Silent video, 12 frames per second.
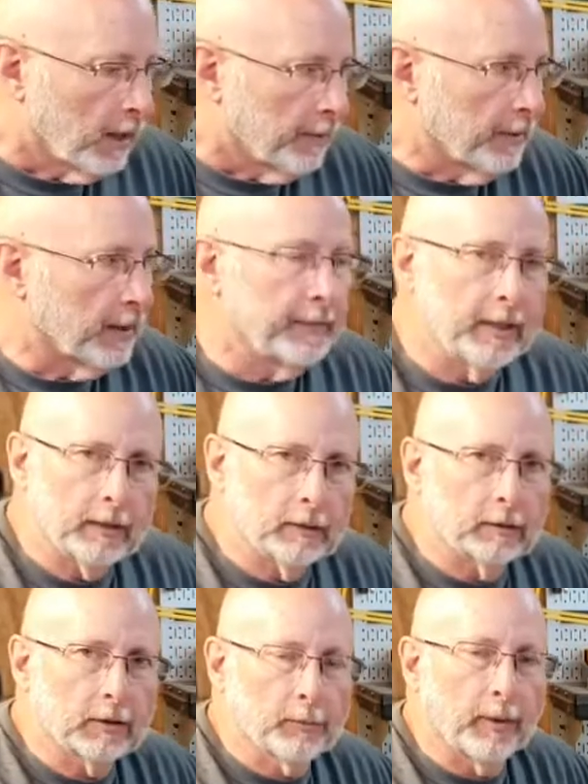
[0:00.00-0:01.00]
But let me
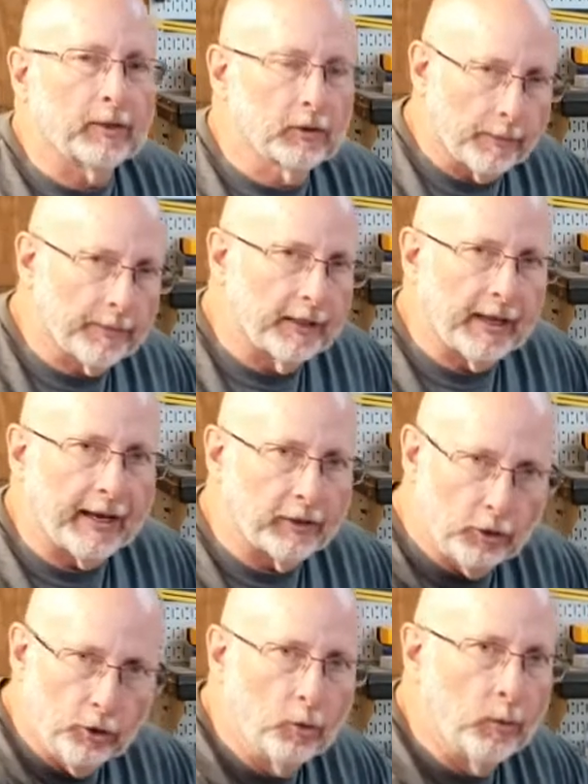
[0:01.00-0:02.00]
explain something that I
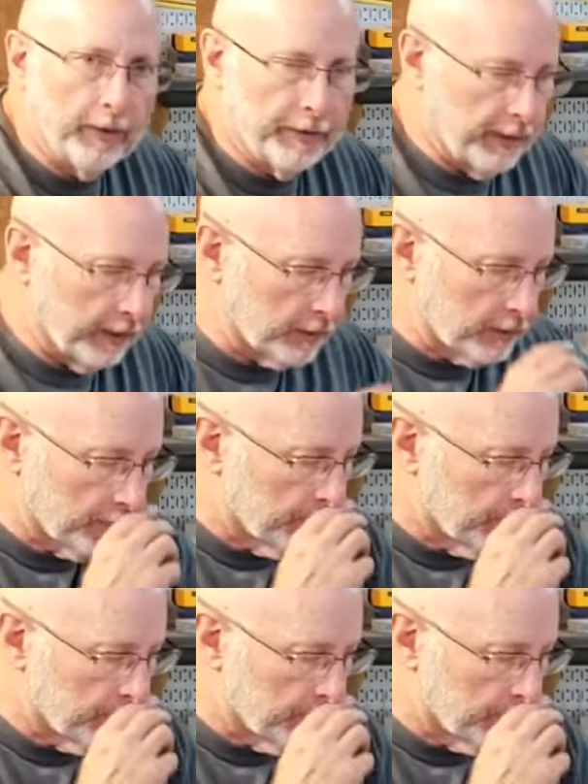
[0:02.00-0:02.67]
do with this.